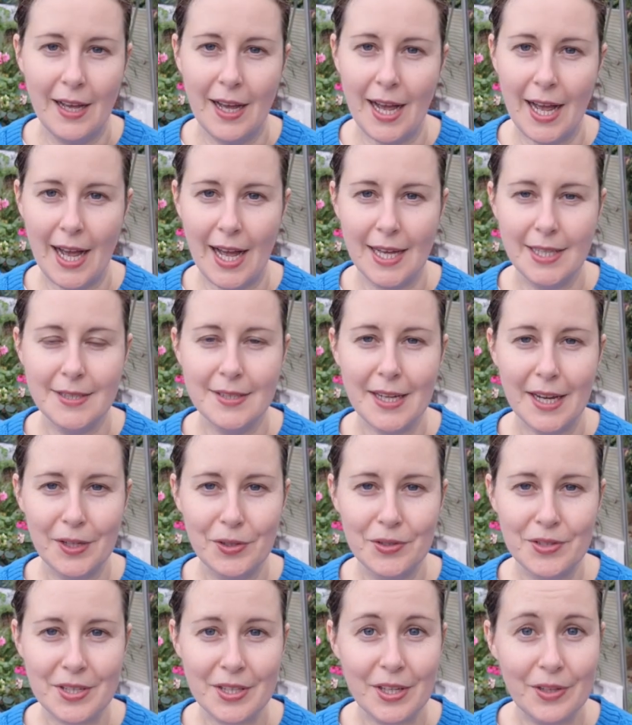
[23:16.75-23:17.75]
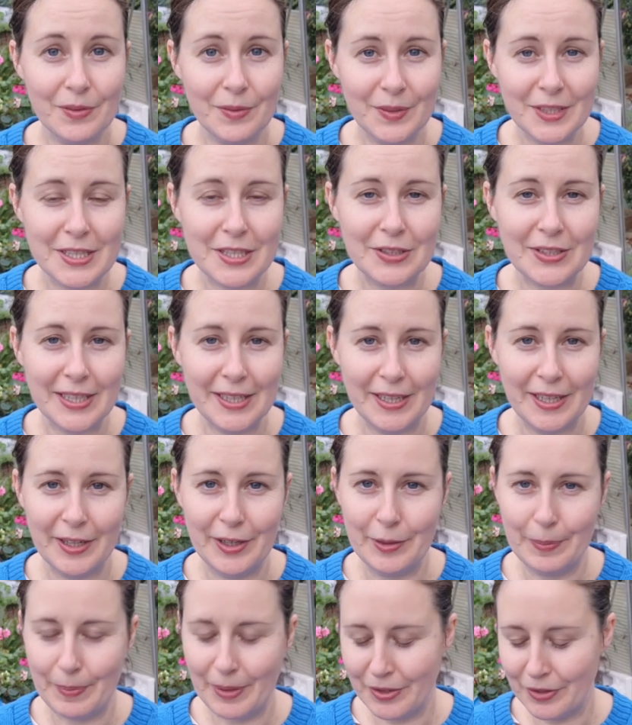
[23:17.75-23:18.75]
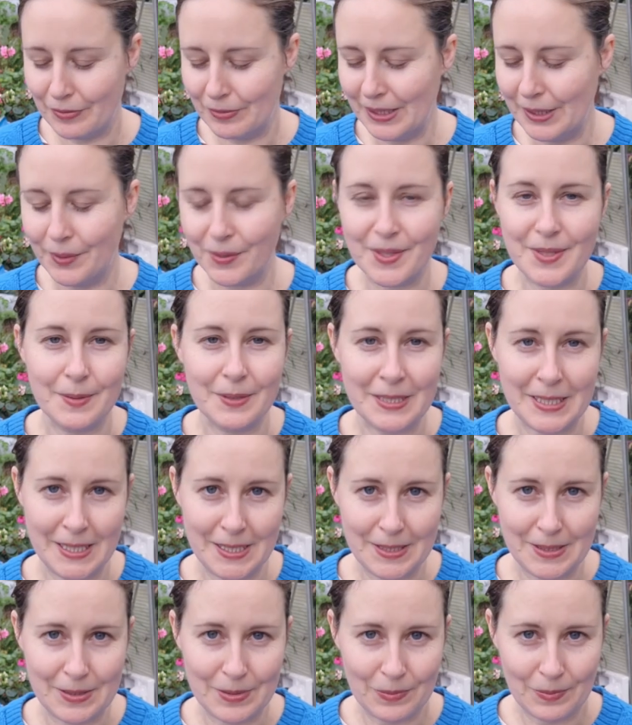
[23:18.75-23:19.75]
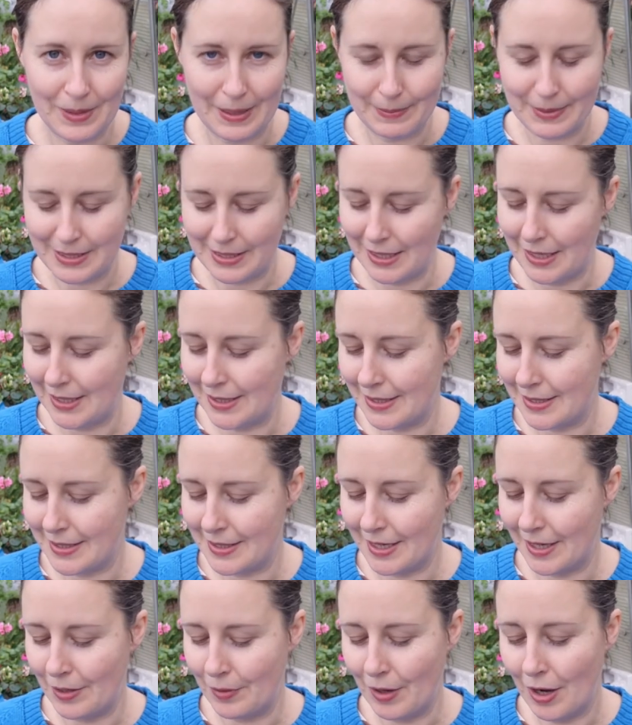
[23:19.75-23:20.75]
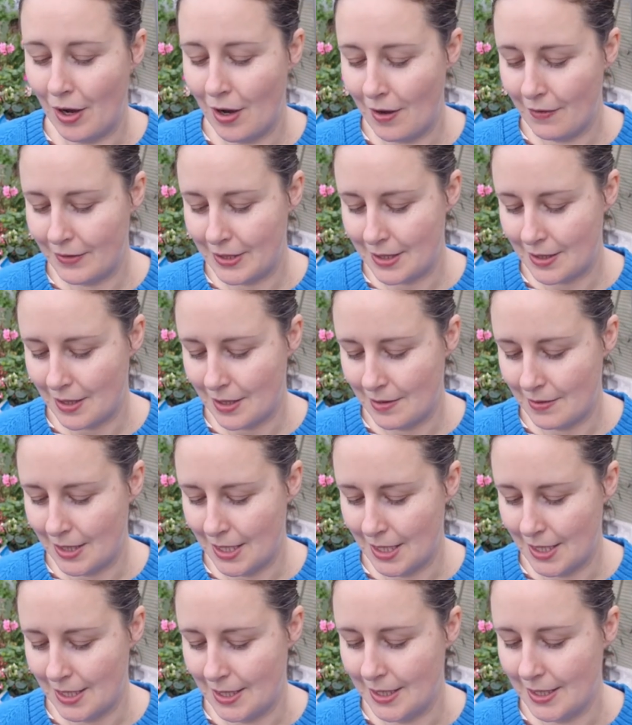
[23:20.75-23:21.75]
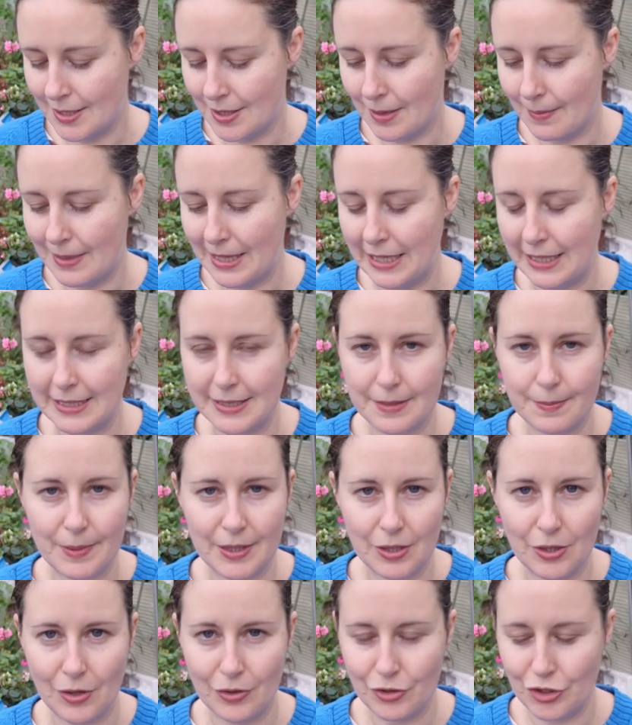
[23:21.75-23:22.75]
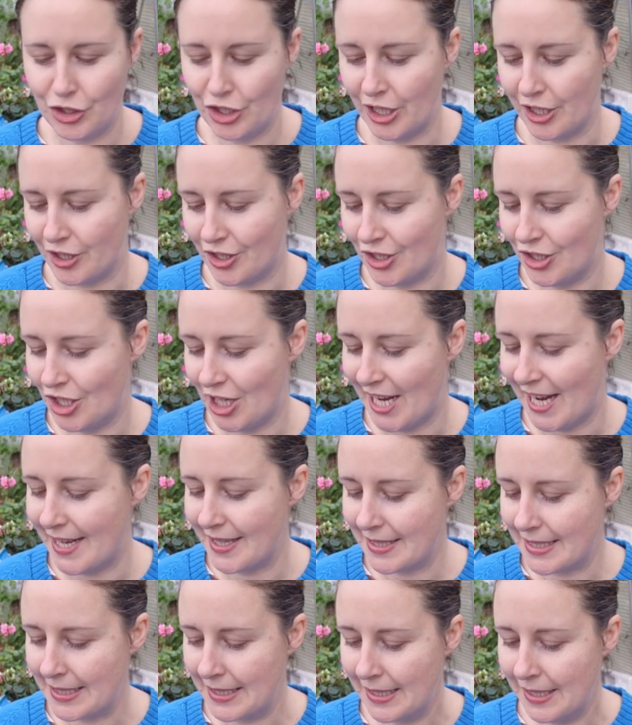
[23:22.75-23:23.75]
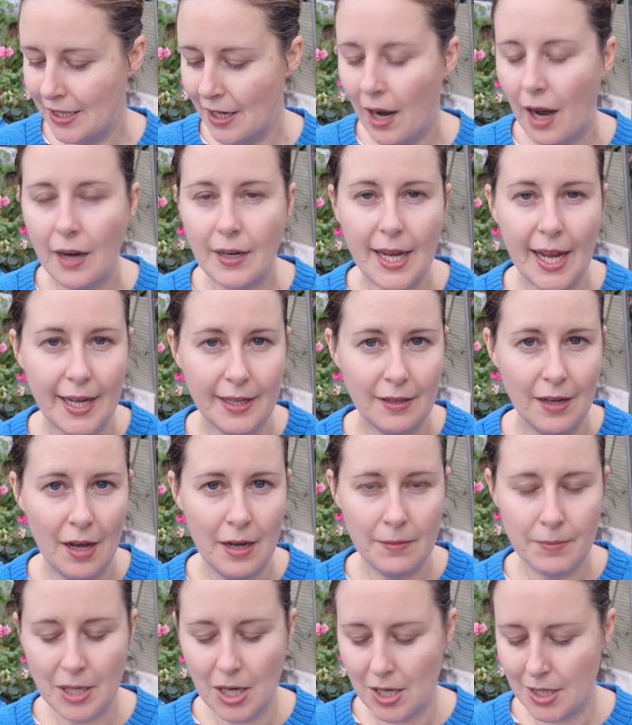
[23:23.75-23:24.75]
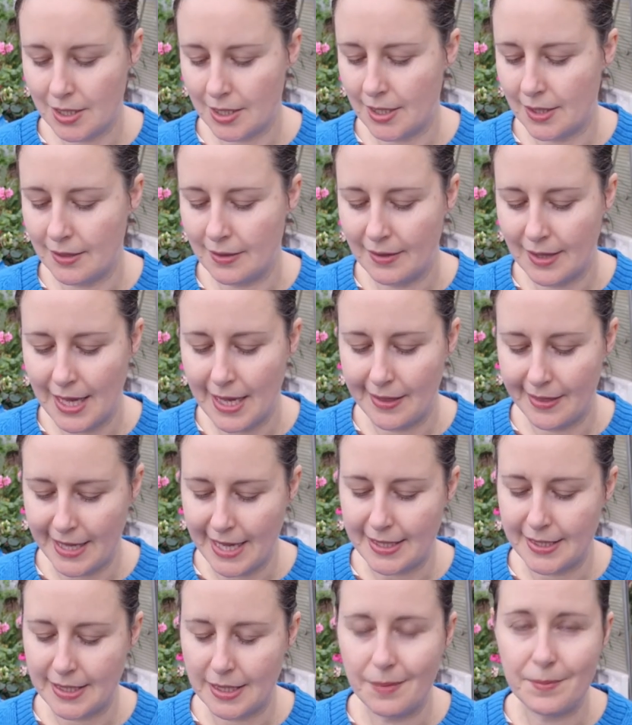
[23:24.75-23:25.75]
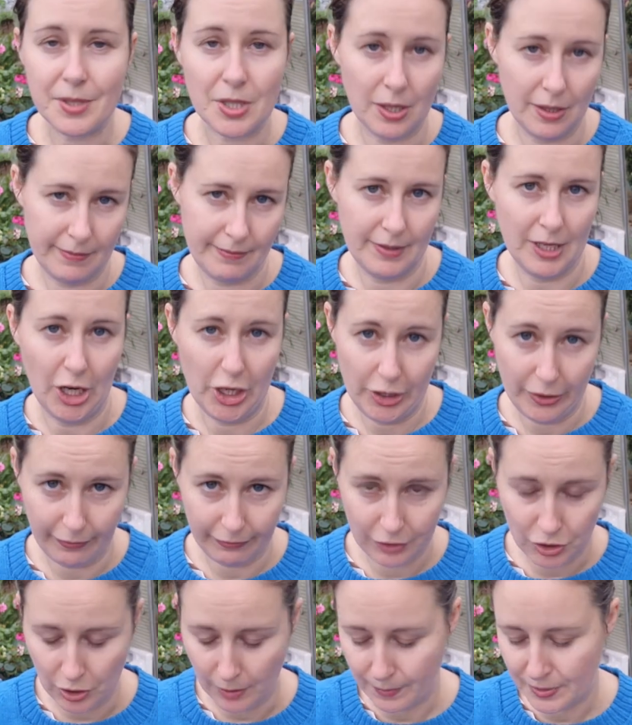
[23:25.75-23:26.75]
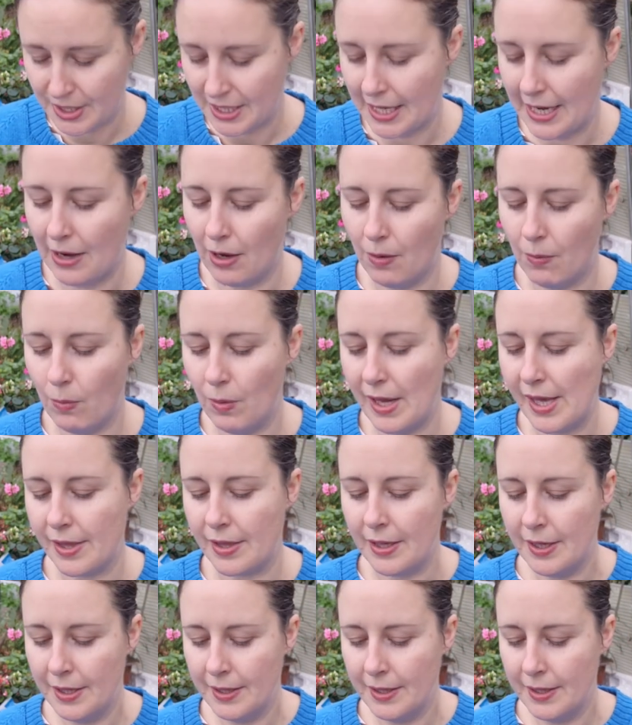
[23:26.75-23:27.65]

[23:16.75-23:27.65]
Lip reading: And I also was looking it up on the Real Seeds website. So harvest ochre is on my list, but not just yet. Okay, home garden, that seems enough jobs to get on with.